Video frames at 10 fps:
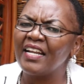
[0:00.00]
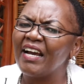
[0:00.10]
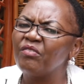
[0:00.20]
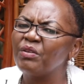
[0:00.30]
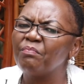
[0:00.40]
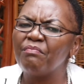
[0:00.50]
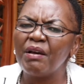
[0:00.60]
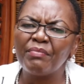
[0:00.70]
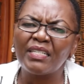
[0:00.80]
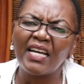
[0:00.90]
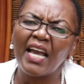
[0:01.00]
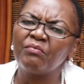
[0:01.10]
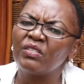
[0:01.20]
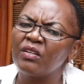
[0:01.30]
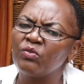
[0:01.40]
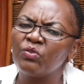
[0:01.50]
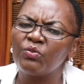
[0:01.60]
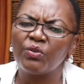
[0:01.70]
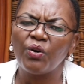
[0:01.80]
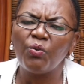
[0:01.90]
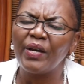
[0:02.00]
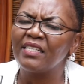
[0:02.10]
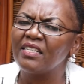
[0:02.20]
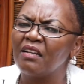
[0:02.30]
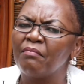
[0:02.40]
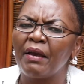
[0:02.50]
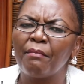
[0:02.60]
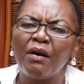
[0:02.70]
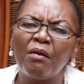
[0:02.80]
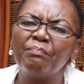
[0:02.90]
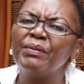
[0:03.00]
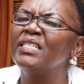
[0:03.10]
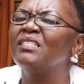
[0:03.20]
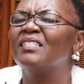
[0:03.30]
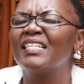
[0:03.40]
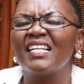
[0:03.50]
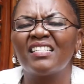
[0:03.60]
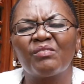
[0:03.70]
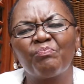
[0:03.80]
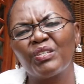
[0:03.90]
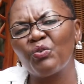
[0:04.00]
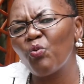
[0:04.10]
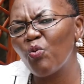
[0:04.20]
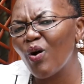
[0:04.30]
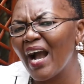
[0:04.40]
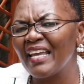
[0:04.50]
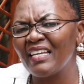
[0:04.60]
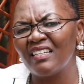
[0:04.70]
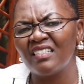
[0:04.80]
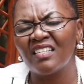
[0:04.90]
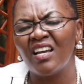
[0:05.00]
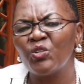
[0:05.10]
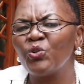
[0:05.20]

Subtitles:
And I remember times I used to go and tell my mom, please just be quiet,